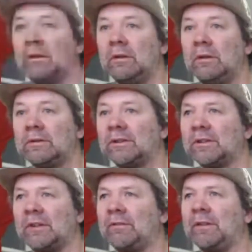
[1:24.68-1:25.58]
says
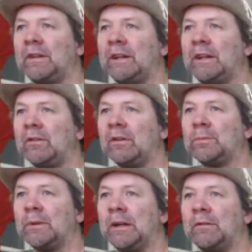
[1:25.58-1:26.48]
like 50 downloads,
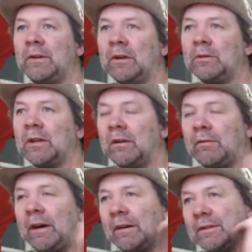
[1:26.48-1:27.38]
but then if you go into the
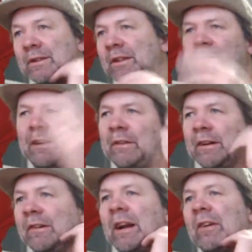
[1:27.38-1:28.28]
file, it says like
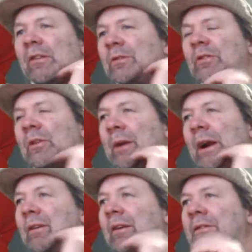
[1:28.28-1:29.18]
500 downloads or something. I
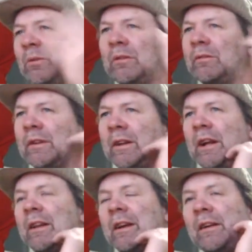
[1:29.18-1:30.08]
don't know, 250, I
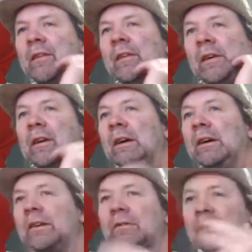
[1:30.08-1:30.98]
think. And
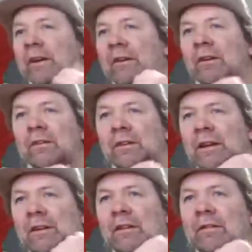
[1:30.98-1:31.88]
there's like 100
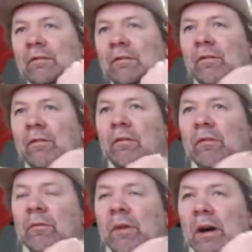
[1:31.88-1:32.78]

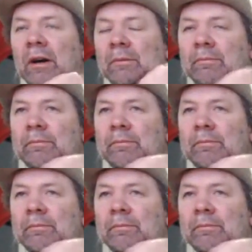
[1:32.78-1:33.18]
on